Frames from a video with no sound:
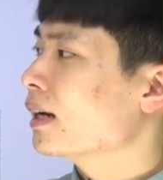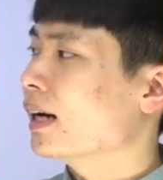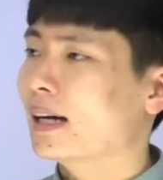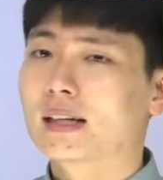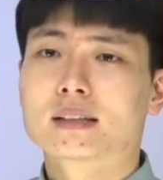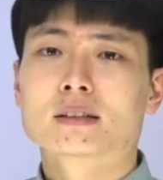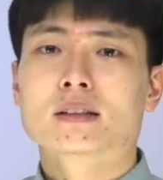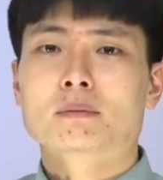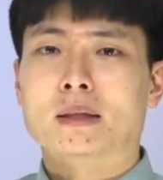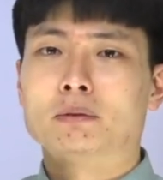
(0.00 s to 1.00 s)
And
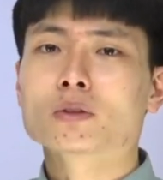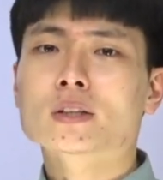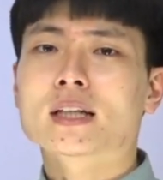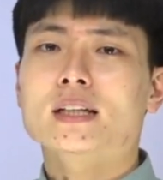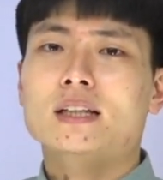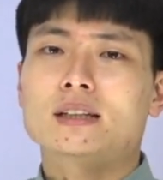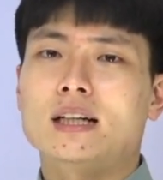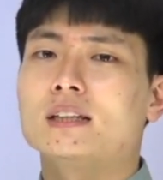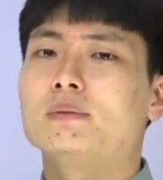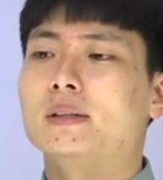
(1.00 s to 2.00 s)
by rotating an
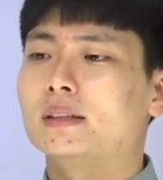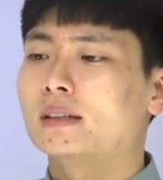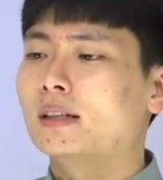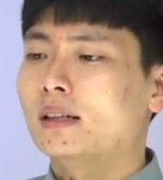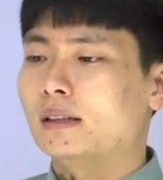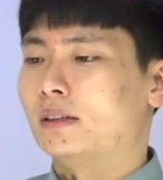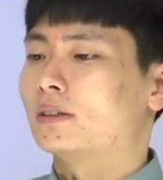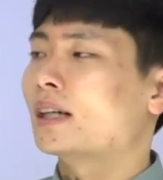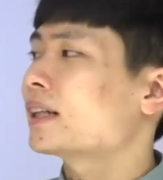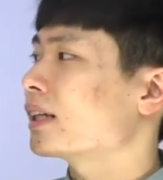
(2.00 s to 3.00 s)
element,
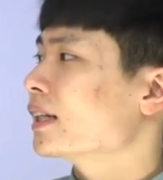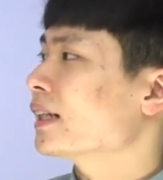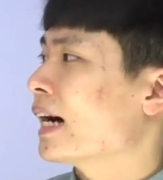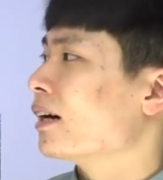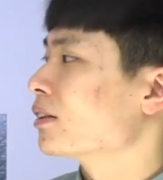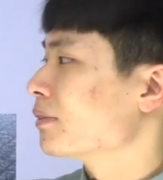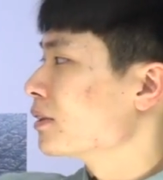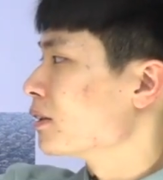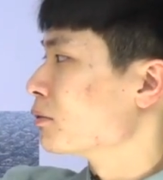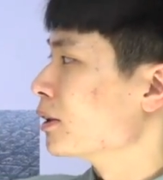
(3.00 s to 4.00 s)
taking it out of
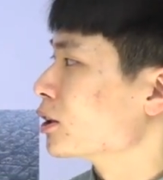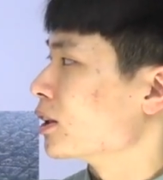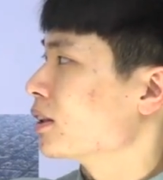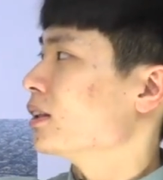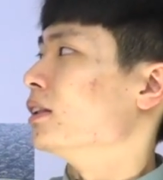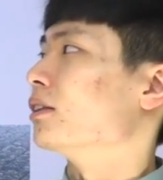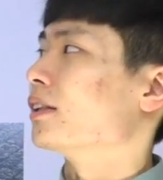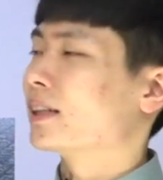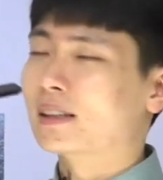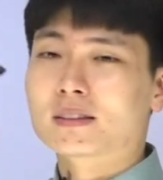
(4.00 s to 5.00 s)
the rigid,
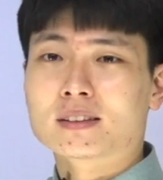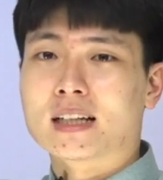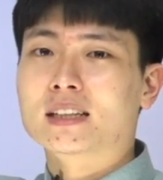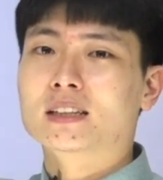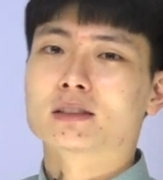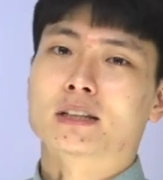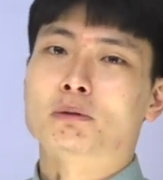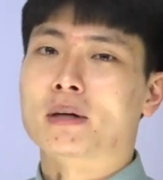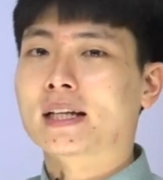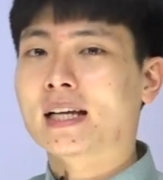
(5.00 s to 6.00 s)
90-degree
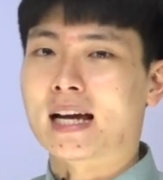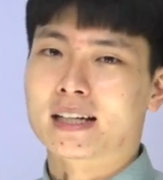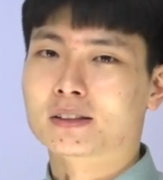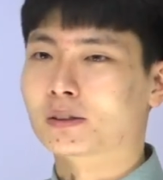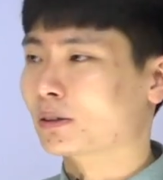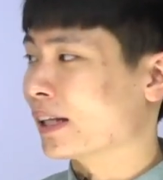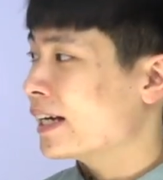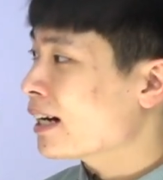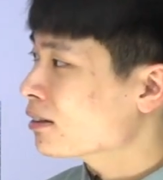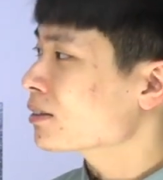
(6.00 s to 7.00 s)
right angle
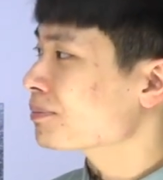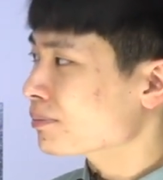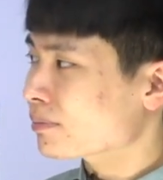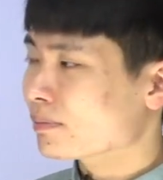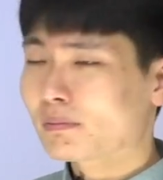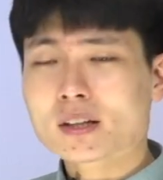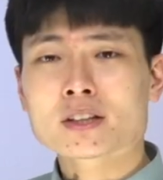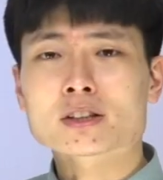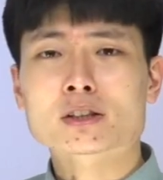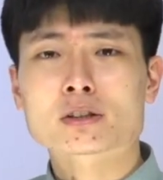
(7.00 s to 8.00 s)
layout,
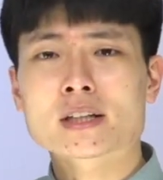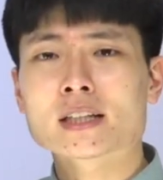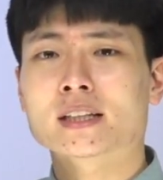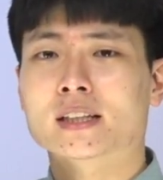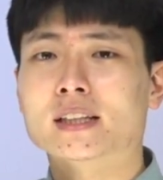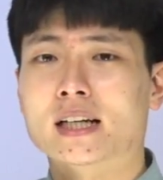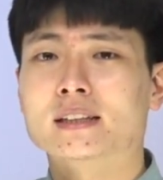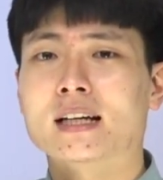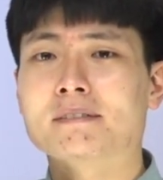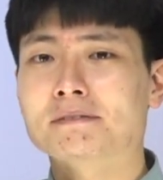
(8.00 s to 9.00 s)
you're creating,
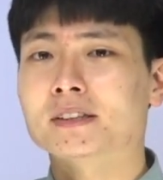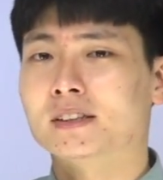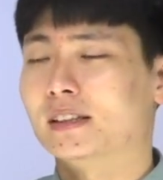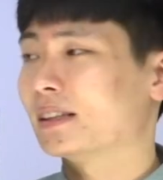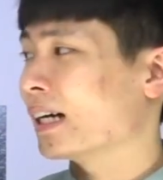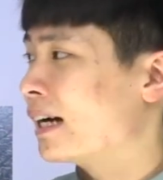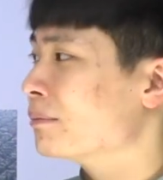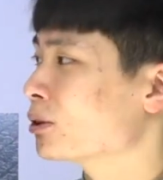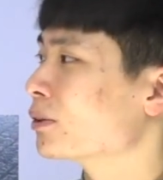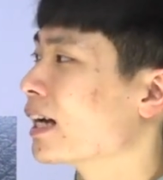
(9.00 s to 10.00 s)
again, emphasis. I
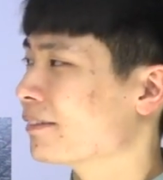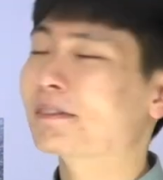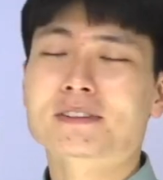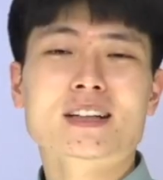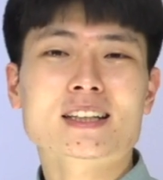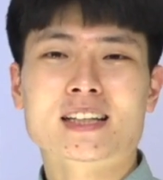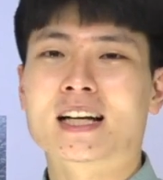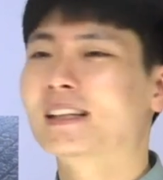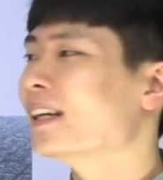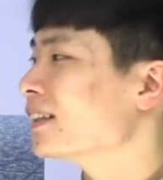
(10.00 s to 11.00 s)
am doing everything I
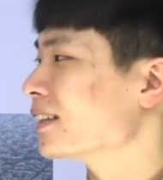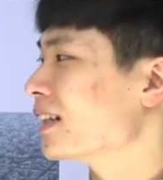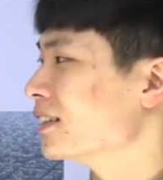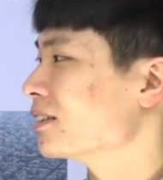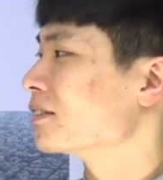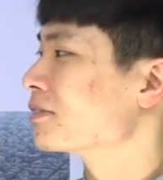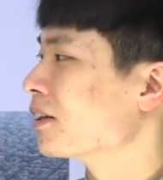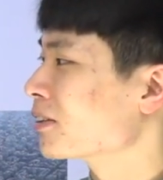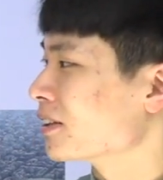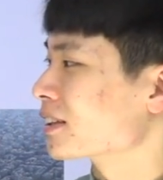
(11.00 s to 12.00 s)
can to get you to
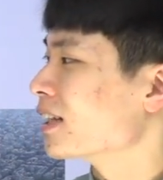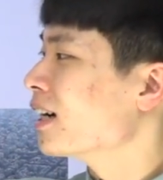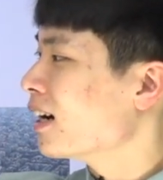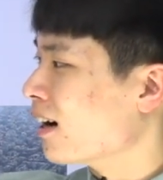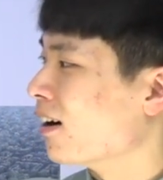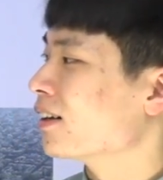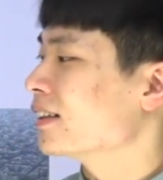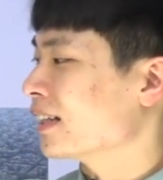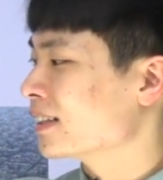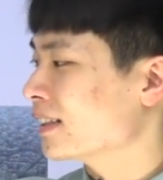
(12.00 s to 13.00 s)
focus on
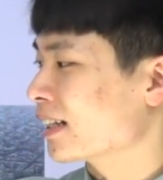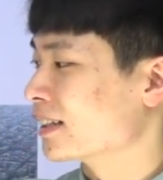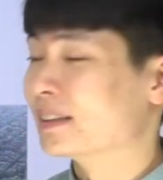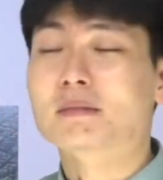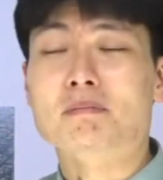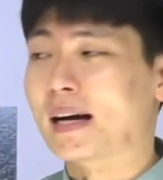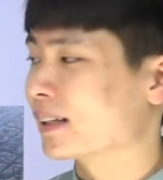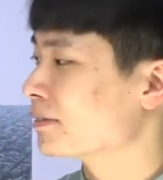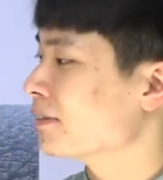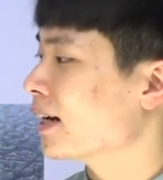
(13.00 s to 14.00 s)
that second
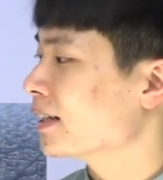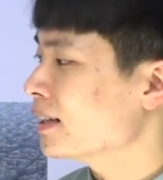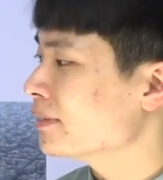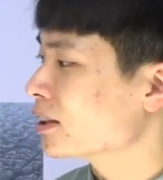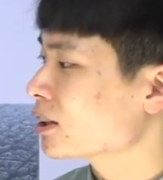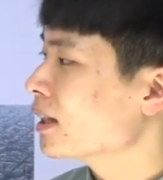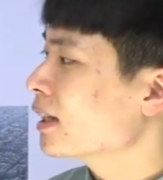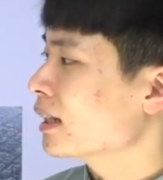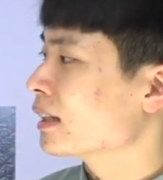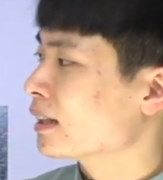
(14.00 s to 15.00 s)
magnified image.
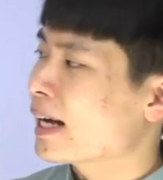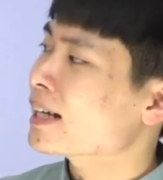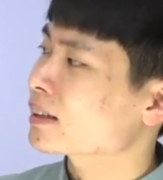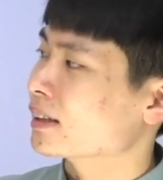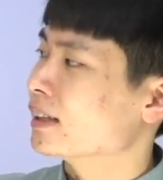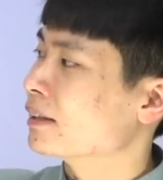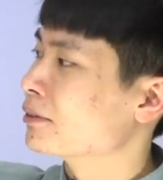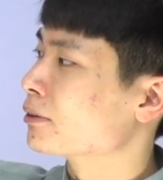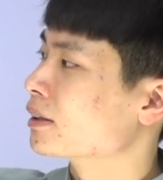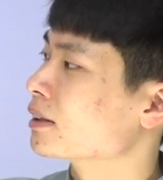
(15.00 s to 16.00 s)
And lastly, if
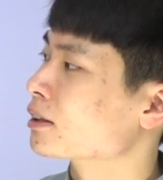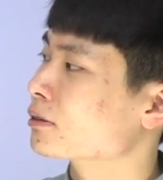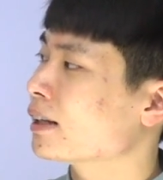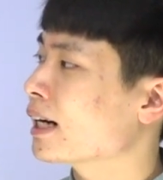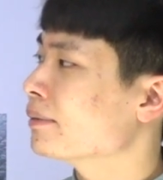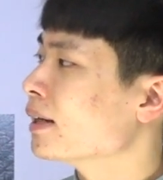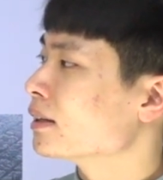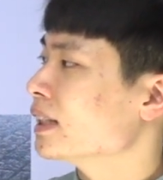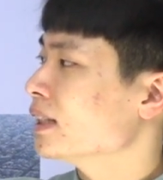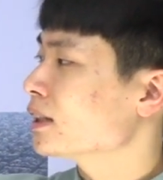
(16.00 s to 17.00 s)
you were to describe
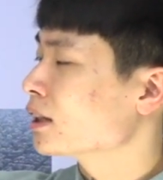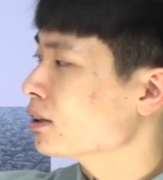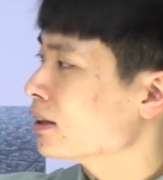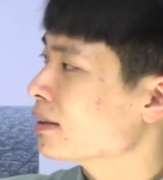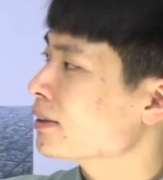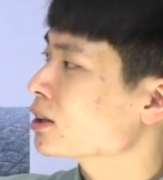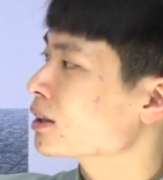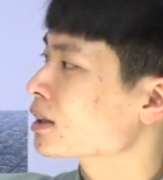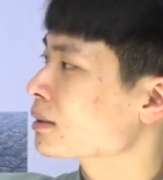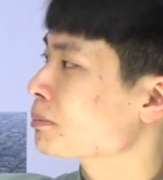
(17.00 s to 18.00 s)
these two
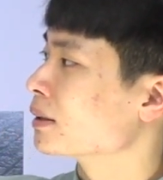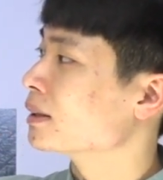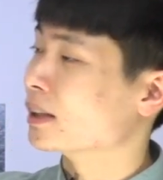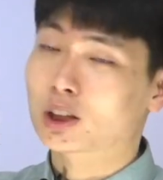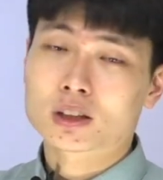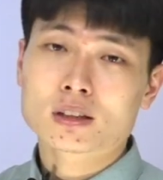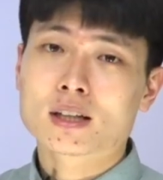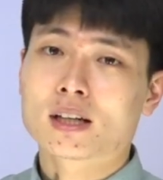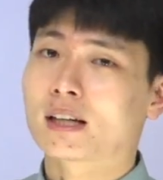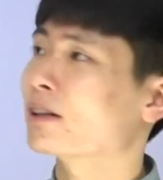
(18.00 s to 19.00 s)
images' position
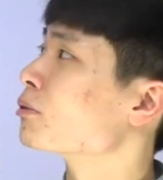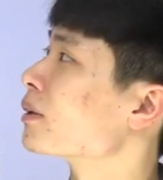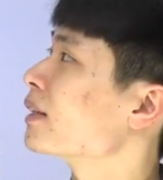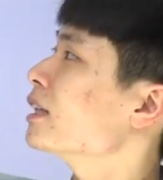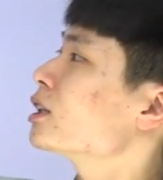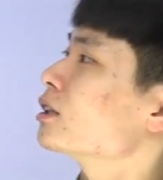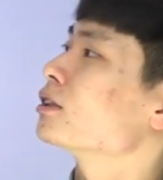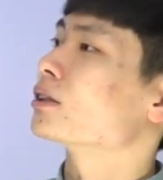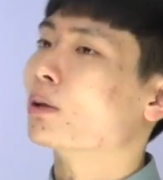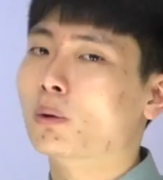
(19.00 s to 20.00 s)
in relation
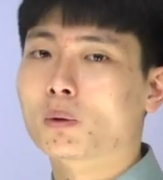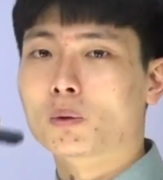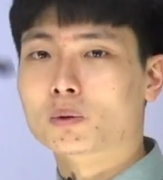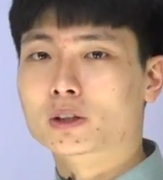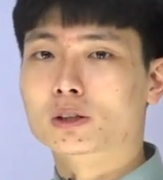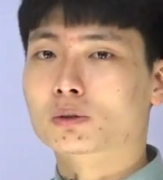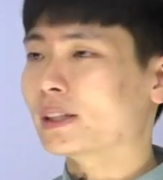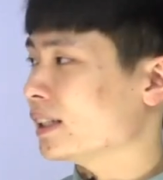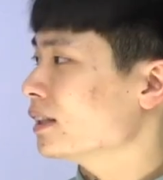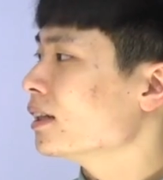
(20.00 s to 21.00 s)
to the whole
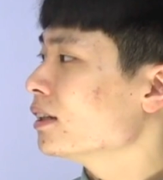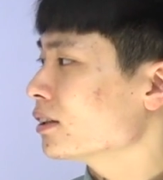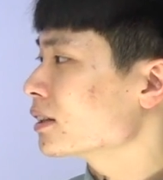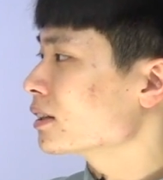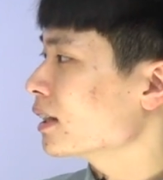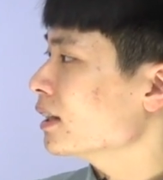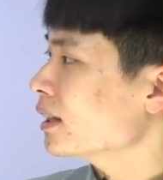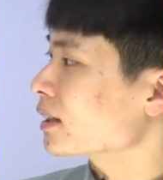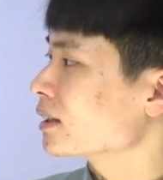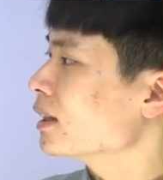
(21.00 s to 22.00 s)
screen, you can say,
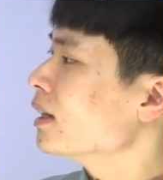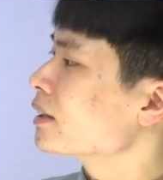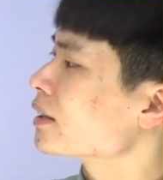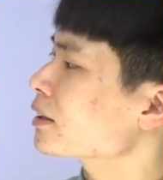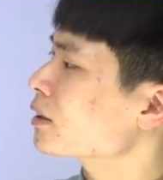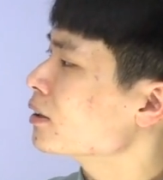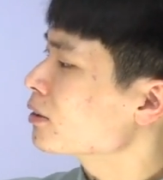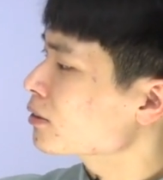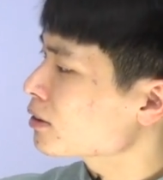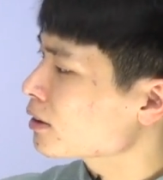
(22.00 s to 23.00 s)
yes, they're
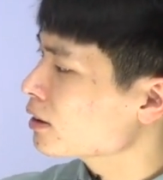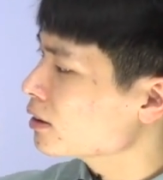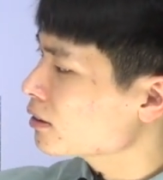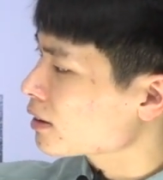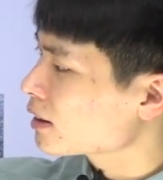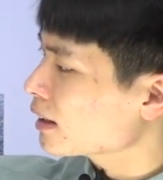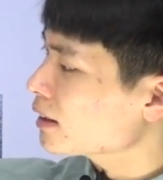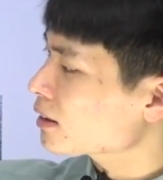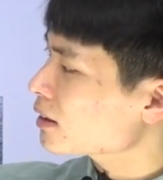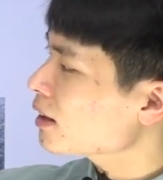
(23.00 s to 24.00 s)
close to the
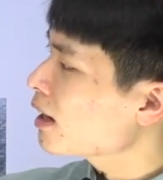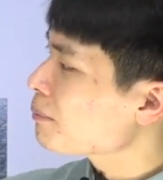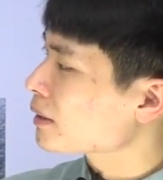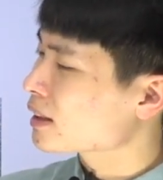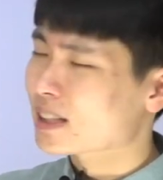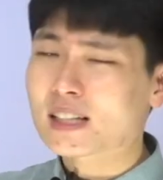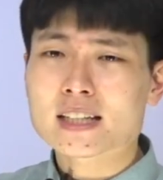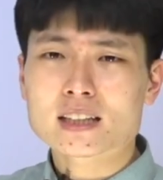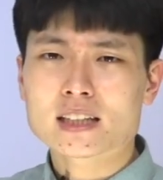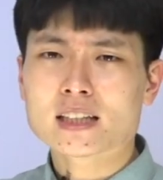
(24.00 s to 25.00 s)
center, but
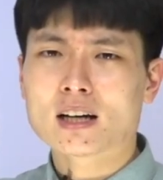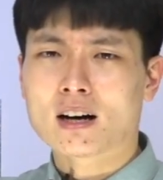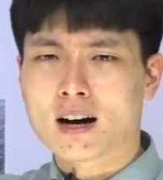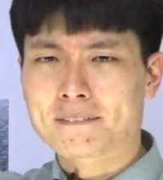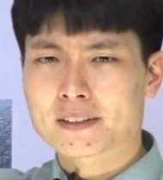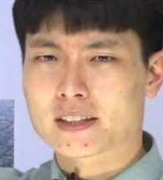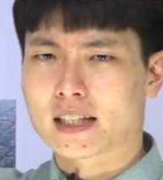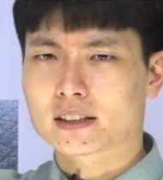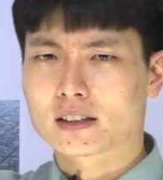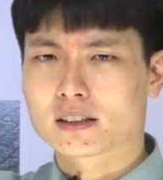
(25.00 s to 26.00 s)
slightly
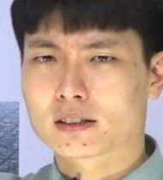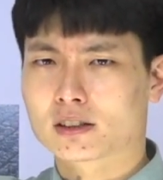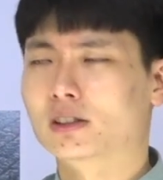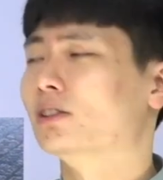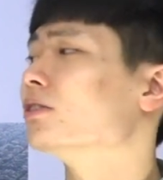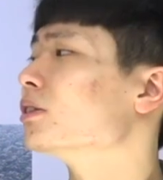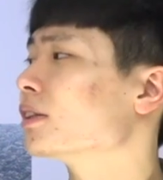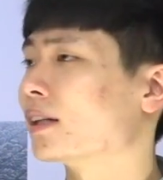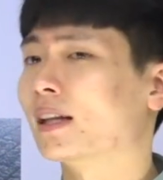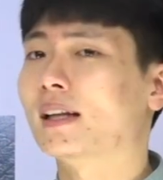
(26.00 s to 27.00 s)
offset to
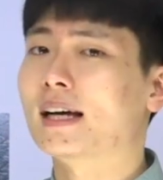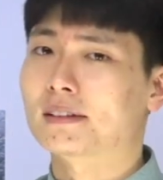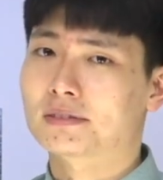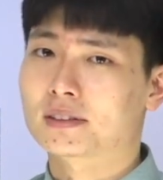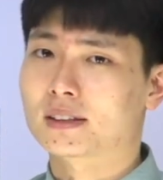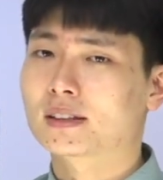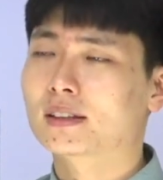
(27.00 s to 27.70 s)
the left.